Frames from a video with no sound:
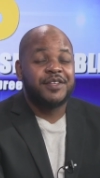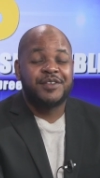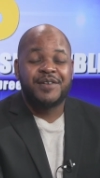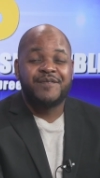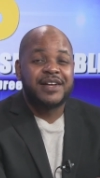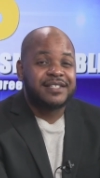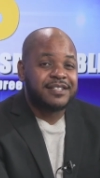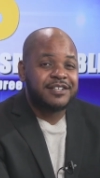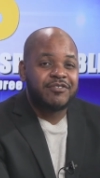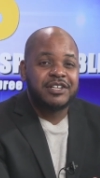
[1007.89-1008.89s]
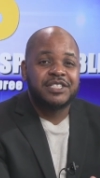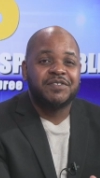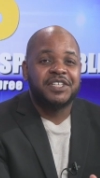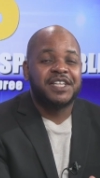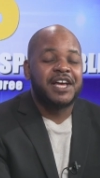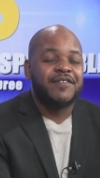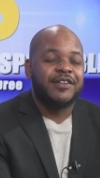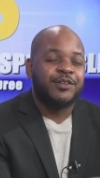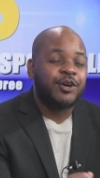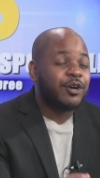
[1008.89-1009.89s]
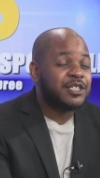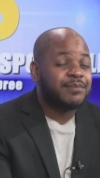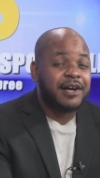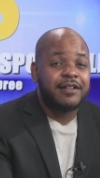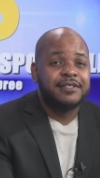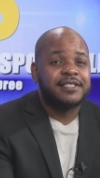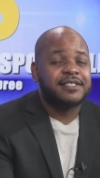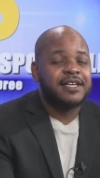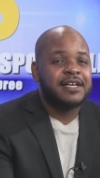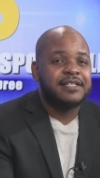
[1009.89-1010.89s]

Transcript: they're investing aggressively, they have a large balance